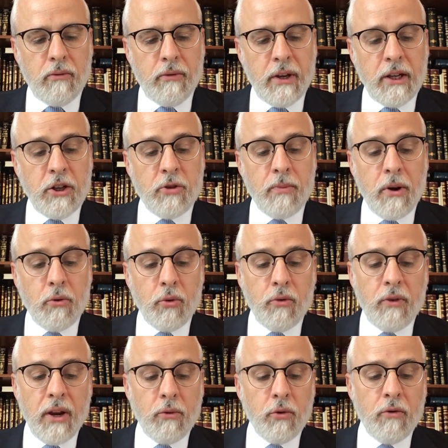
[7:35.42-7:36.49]
Vayishma
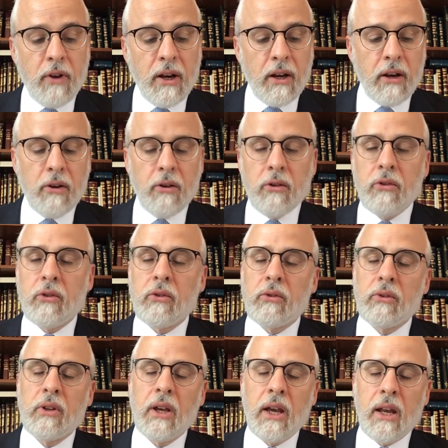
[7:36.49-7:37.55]
Ruvain hears,
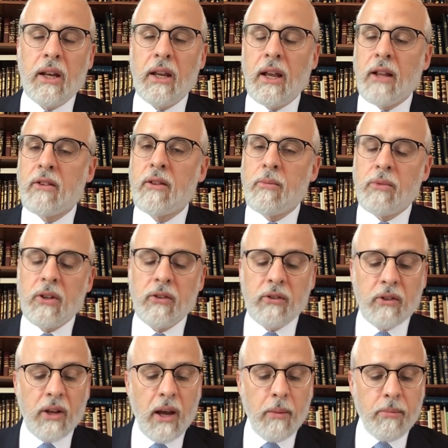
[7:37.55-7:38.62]
and he gets them to
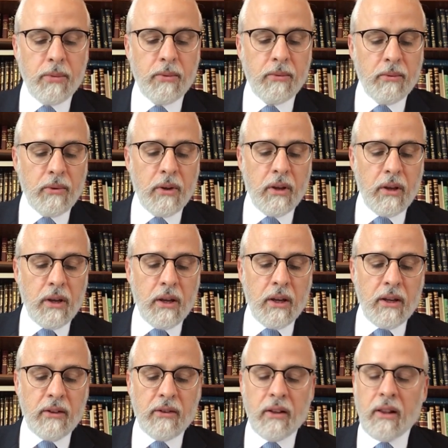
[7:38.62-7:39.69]
stop.
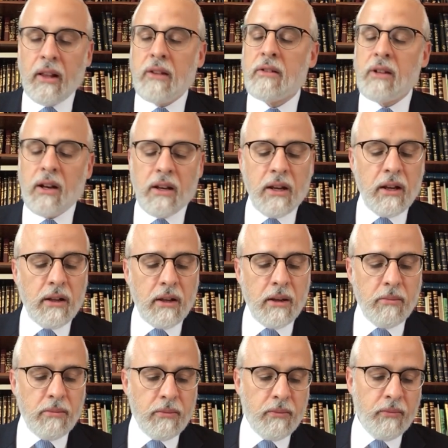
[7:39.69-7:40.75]
He said, let's not kill
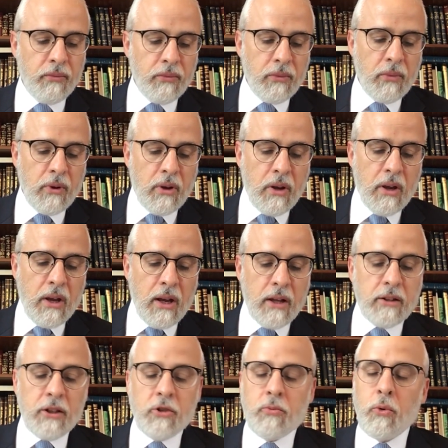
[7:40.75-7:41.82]
him. Al
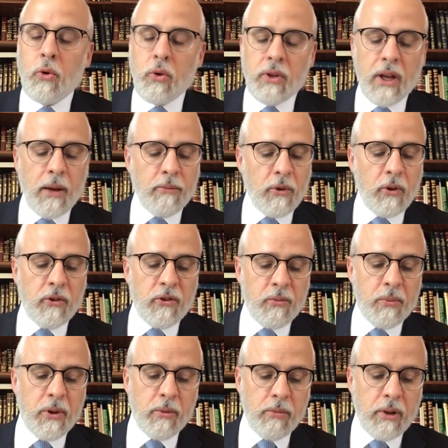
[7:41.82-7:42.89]
tishbuchu dam, don't
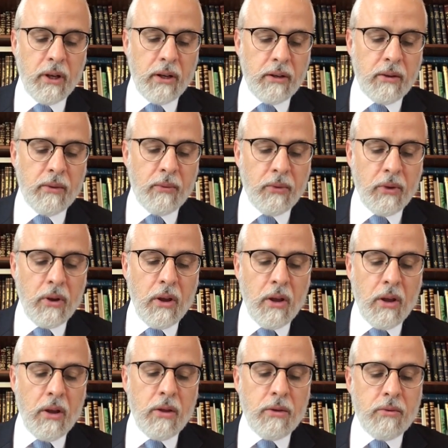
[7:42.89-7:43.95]
spill blood.
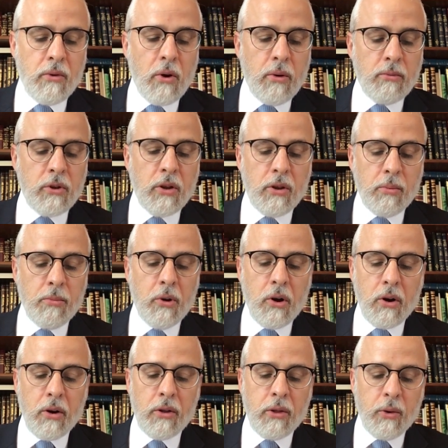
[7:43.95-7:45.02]
Throw him to the
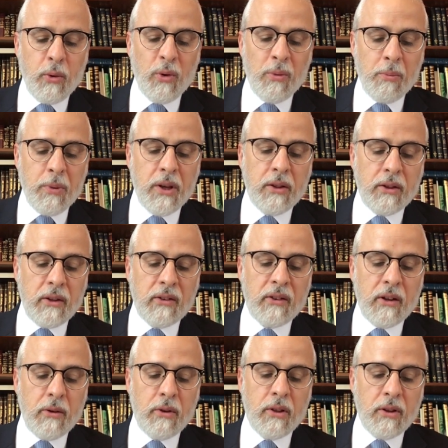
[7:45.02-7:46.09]
bar, through the pit that's
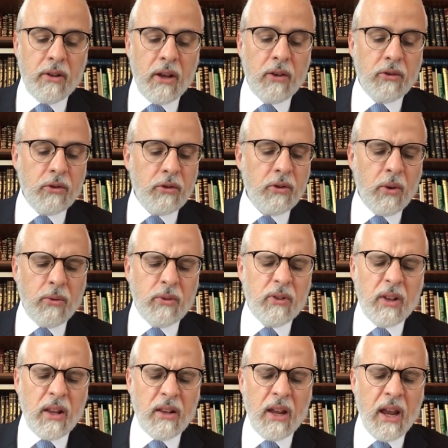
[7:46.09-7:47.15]
there in the desert. Don't
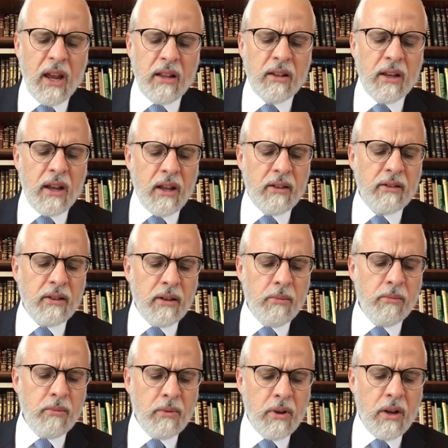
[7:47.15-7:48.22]
send a hand against
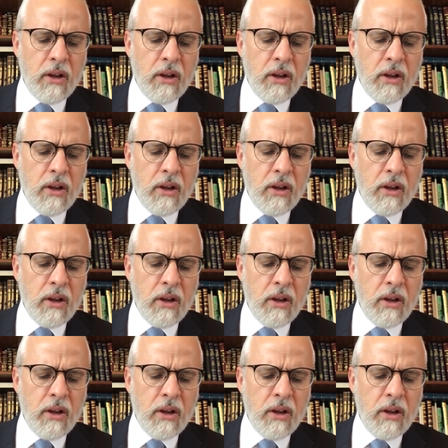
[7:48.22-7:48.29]
him.